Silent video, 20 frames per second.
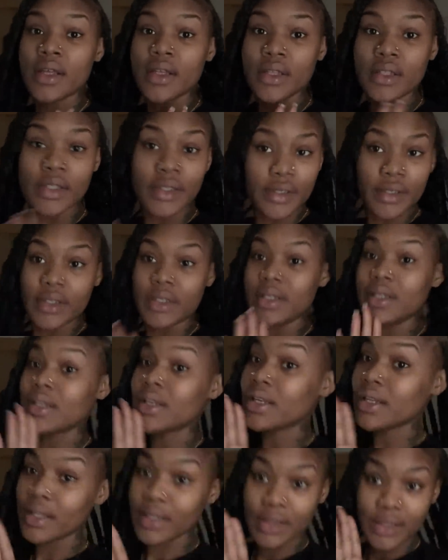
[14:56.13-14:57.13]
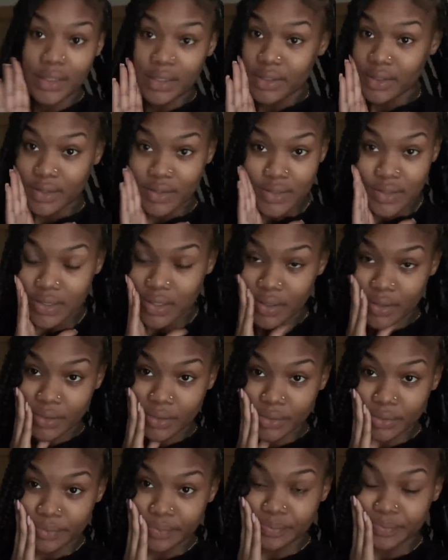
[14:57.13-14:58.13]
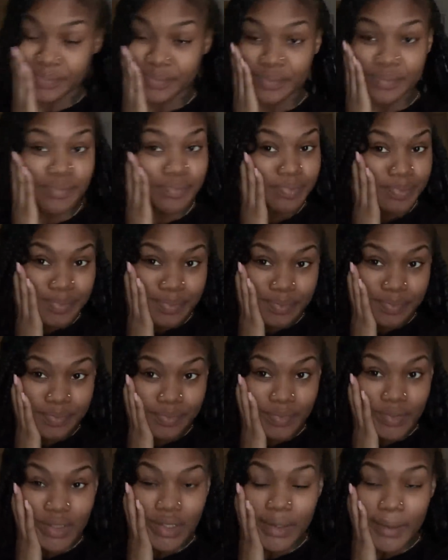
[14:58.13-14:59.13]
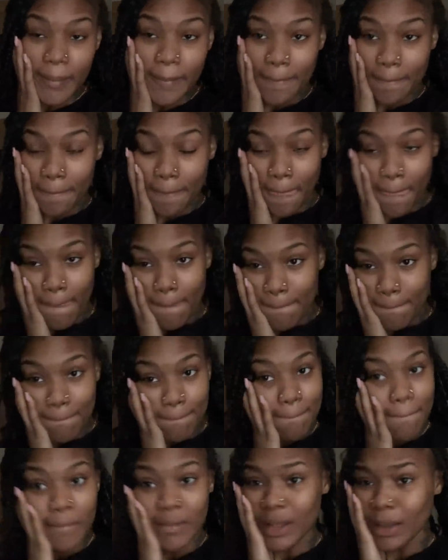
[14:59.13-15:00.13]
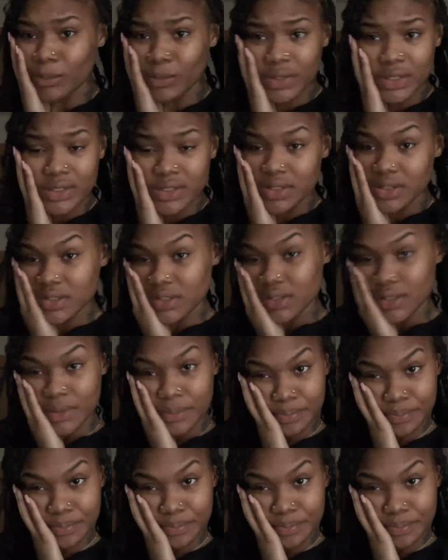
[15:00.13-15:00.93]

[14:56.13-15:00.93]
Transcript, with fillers: Literally nothing. So, yeah. I'm really just chilling.